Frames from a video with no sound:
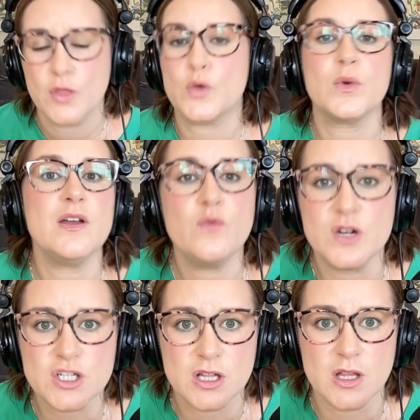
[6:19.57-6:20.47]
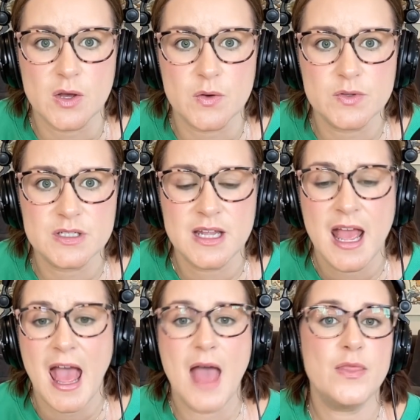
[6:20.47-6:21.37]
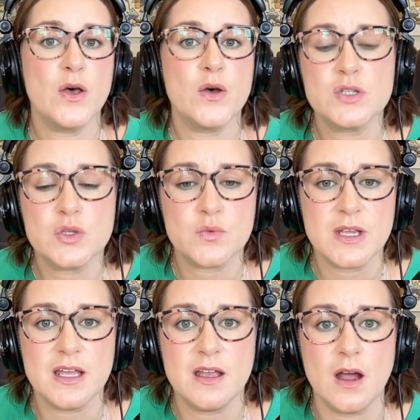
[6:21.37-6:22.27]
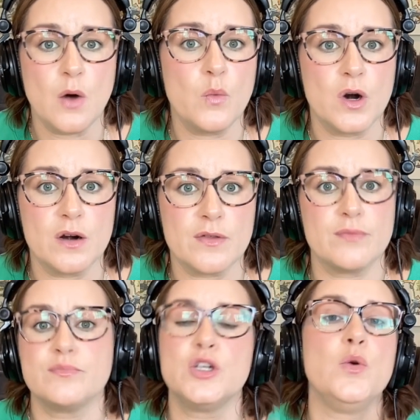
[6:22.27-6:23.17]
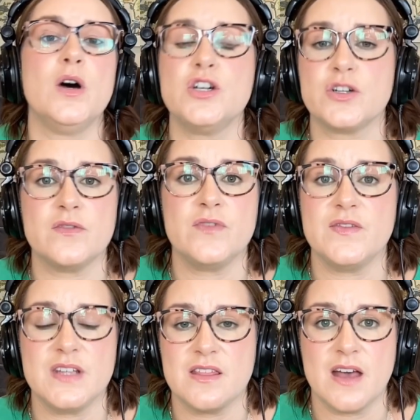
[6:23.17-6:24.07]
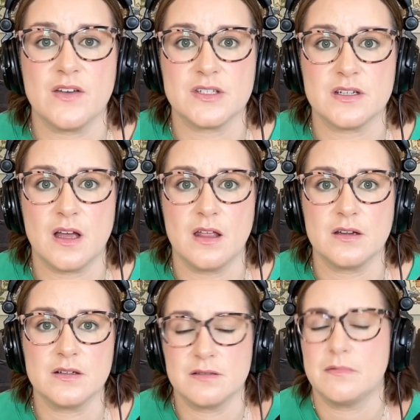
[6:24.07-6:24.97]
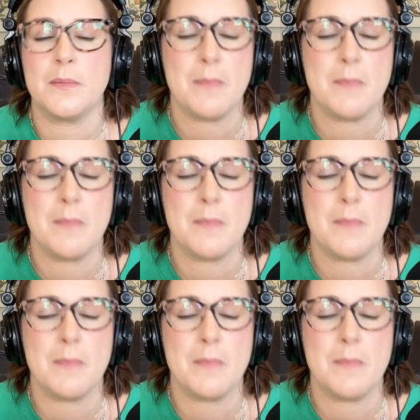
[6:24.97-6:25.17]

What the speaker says: 3 of which closed, and those 3 are worth $250,000.